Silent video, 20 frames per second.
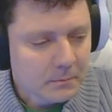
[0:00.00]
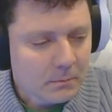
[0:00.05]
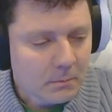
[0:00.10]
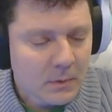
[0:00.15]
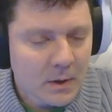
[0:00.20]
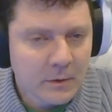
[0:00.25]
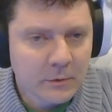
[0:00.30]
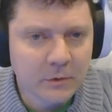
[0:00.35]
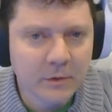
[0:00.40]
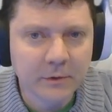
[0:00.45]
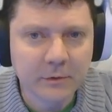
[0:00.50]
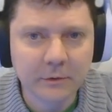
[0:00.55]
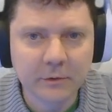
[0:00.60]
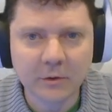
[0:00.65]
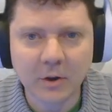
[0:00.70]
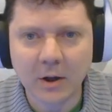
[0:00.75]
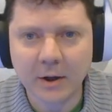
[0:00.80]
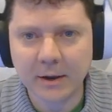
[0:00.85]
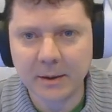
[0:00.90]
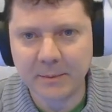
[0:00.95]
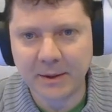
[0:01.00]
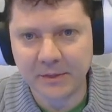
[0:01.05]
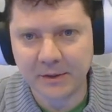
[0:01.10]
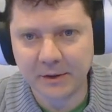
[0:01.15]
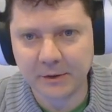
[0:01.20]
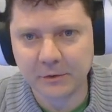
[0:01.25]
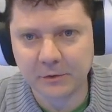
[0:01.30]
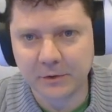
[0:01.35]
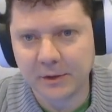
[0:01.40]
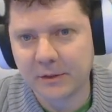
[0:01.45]
So this is talking about the
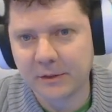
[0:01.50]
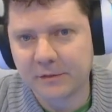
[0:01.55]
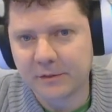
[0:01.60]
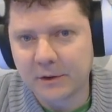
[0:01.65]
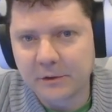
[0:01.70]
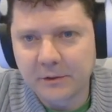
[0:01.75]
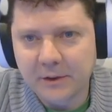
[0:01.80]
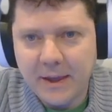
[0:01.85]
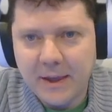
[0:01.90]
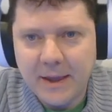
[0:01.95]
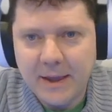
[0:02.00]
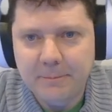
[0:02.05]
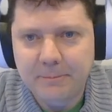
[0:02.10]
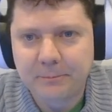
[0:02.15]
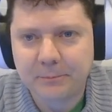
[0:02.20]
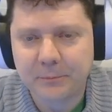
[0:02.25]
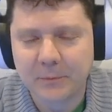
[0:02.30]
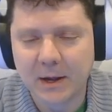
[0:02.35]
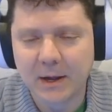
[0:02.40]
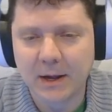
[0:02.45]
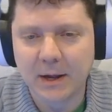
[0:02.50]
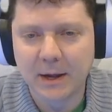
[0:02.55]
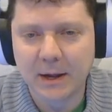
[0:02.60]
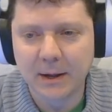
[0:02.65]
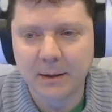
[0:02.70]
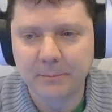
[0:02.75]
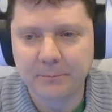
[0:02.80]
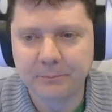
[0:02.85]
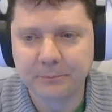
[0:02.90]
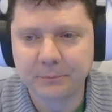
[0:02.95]
history of the first game,
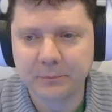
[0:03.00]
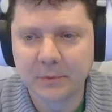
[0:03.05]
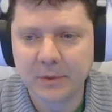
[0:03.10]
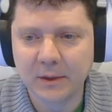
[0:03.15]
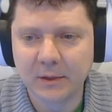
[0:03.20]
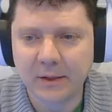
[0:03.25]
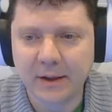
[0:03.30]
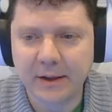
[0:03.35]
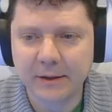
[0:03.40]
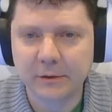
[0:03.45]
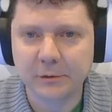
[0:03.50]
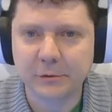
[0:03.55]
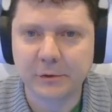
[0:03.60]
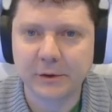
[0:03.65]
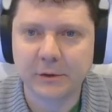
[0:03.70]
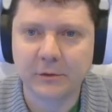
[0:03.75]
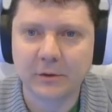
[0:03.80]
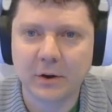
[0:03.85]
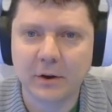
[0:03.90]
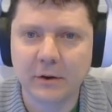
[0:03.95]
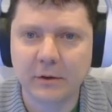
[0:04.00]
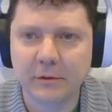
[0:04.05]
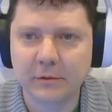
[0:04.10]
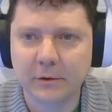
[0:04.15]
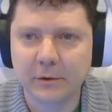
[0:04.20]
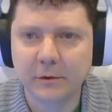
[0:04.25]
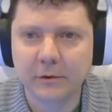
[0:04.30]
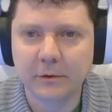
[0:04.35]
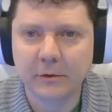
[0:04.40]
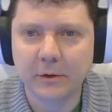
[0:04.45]
the Alliance of Free Stars
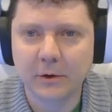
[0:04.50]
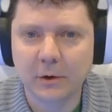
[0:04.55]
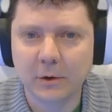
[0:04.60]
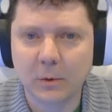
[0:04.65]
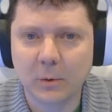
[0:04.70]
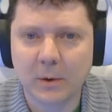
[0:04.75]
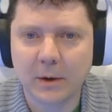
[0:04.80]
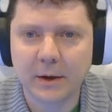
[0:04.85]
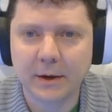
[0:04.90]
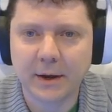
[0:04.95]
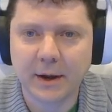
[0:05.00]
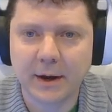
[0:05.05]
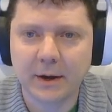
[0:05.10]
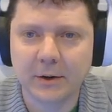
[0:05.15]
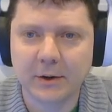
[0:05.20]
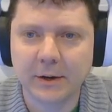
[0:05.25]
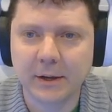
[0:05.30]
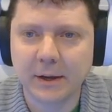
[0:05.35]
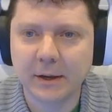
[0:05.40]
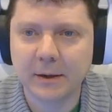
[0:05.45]
versus the Ur-Quan Hierarchy.